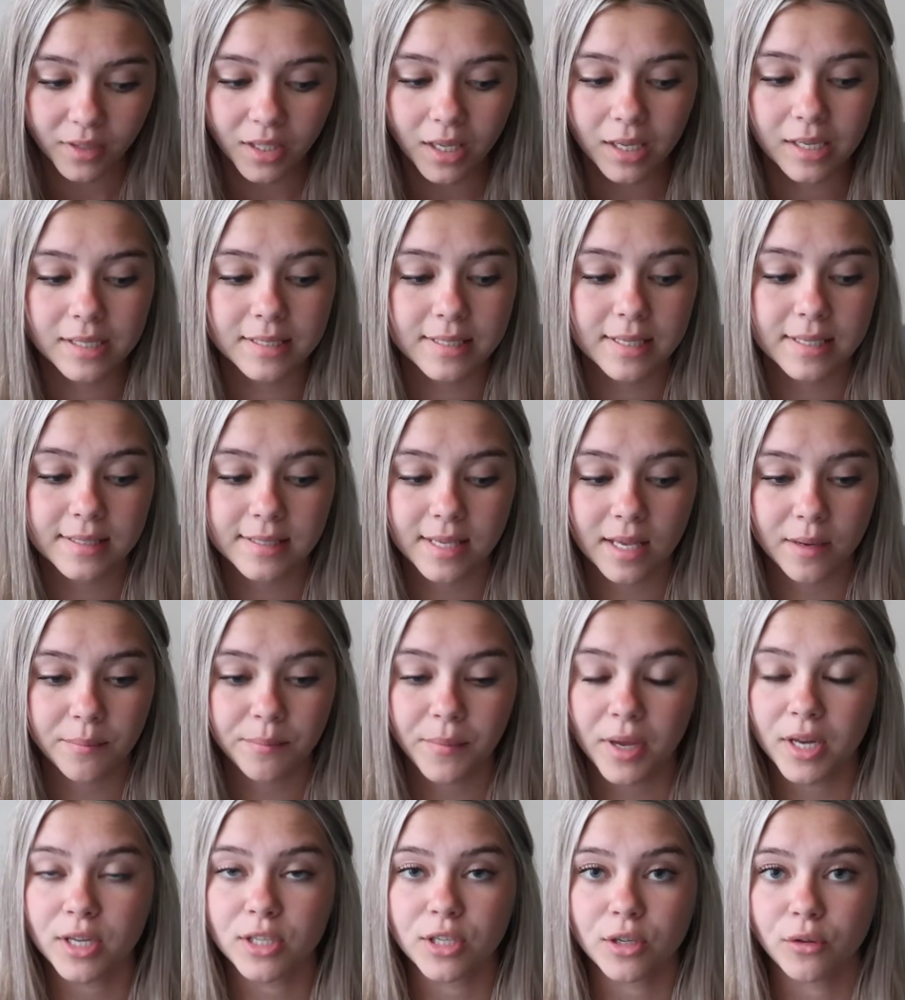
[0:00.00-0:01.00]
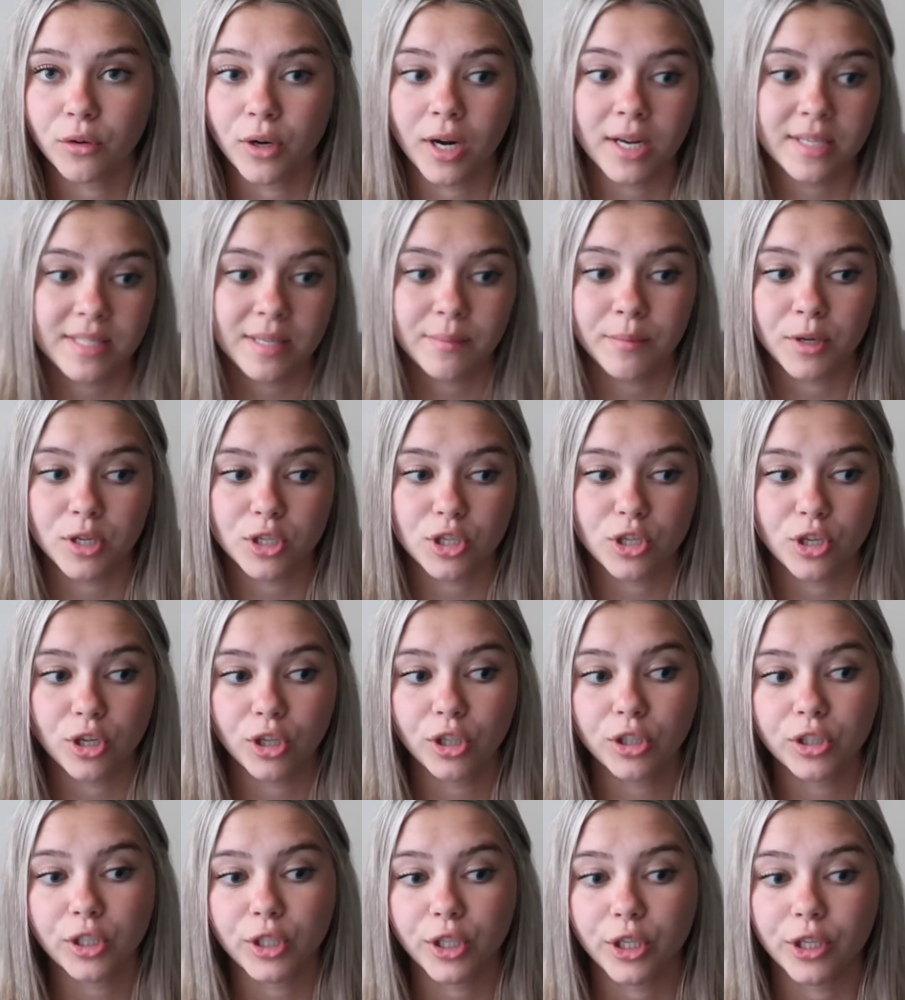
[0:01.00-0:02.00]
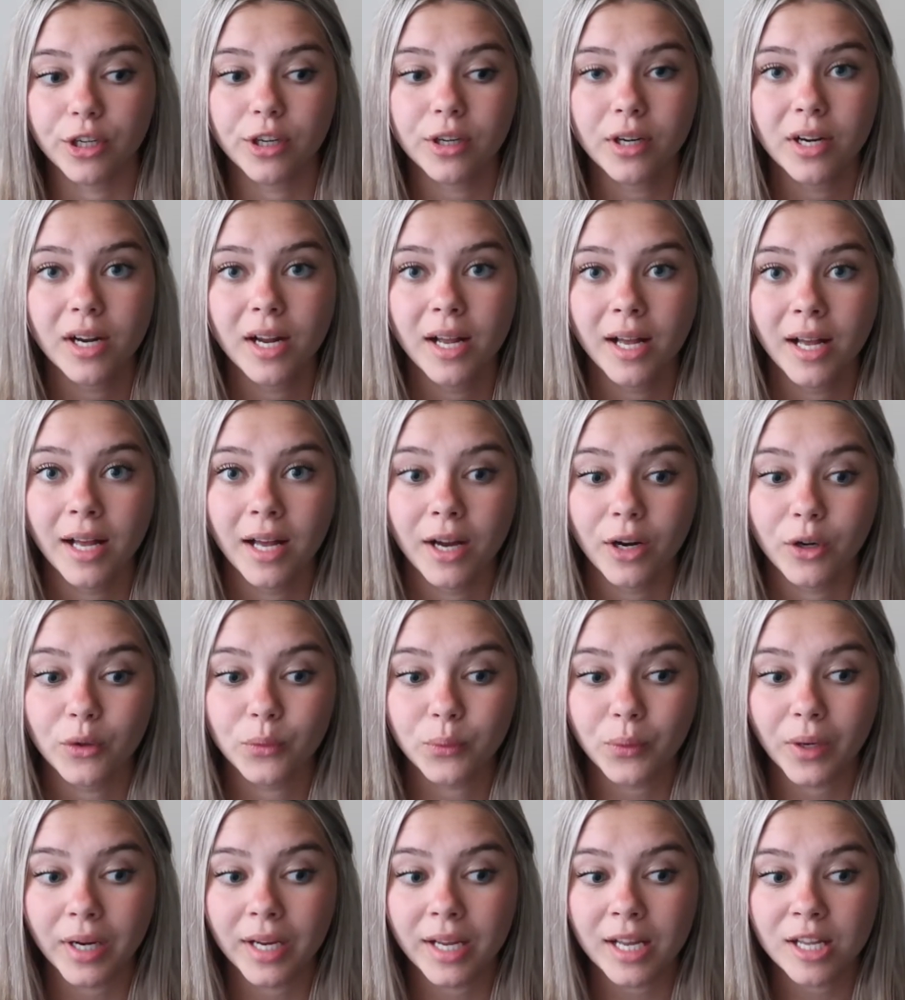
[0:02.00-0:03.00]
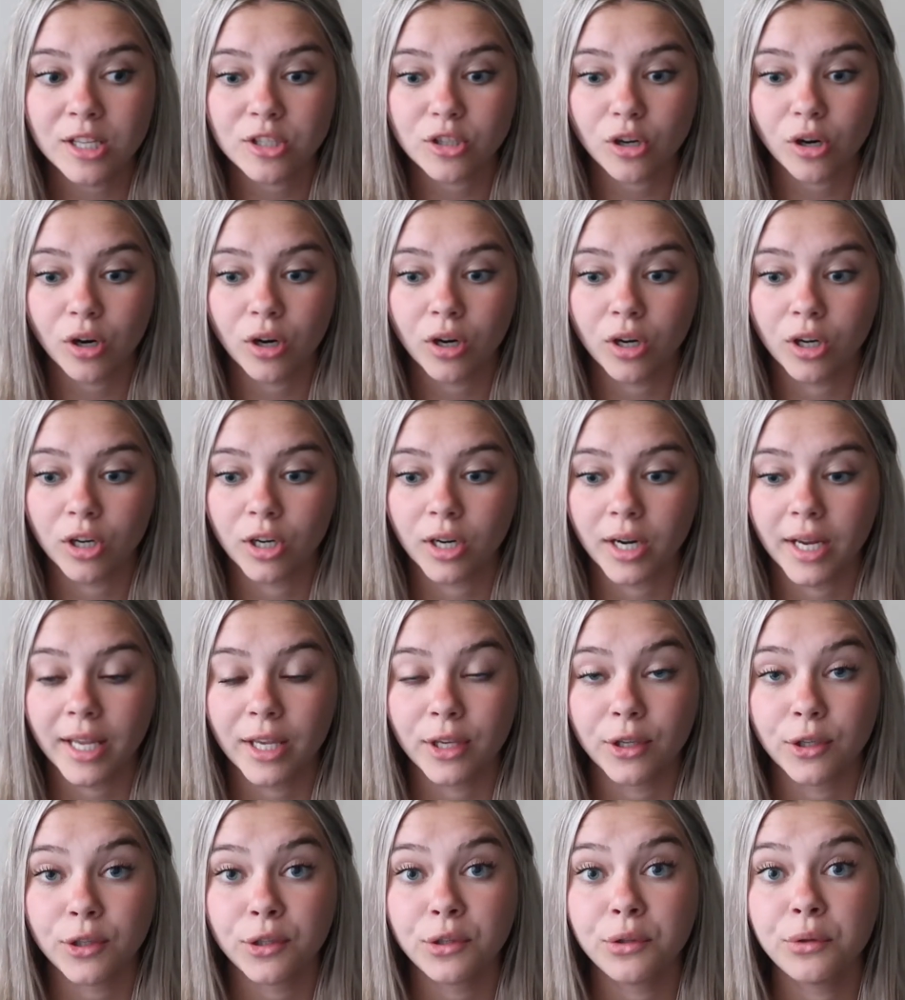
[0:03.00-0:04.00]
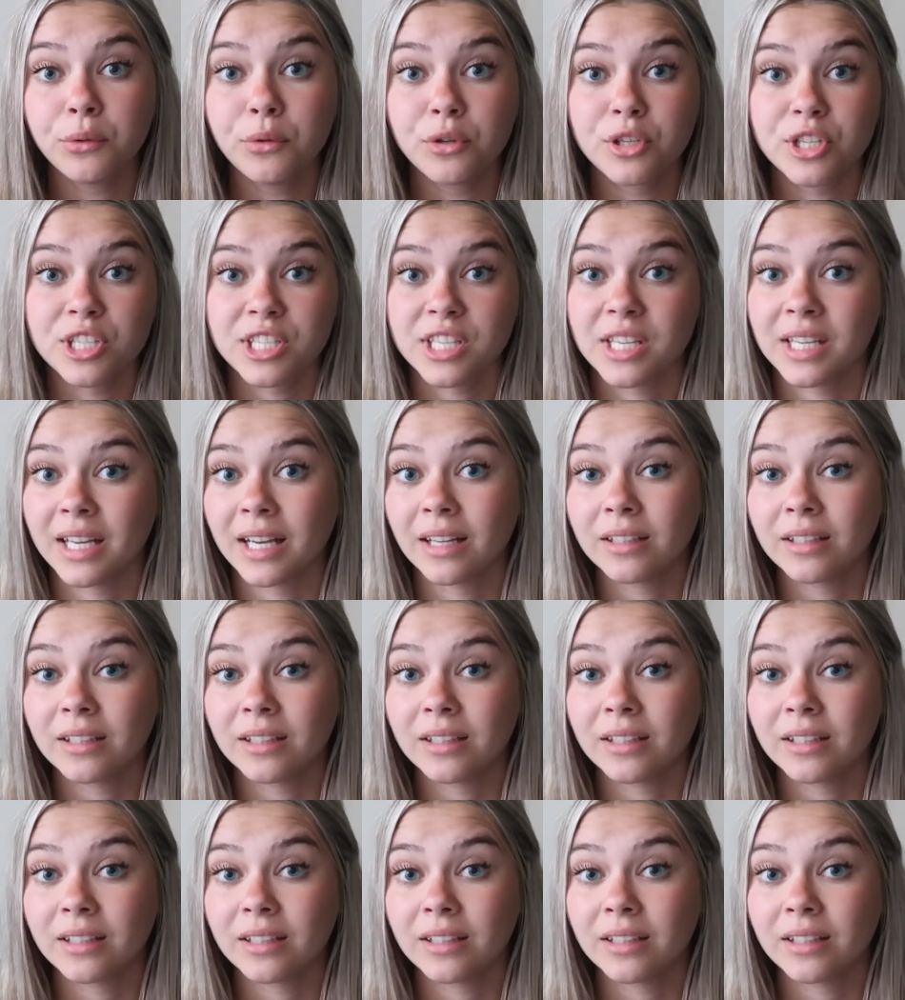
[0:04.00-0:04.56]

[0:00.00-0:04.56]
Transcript: as I mentioned earlier, grades are a huge thing.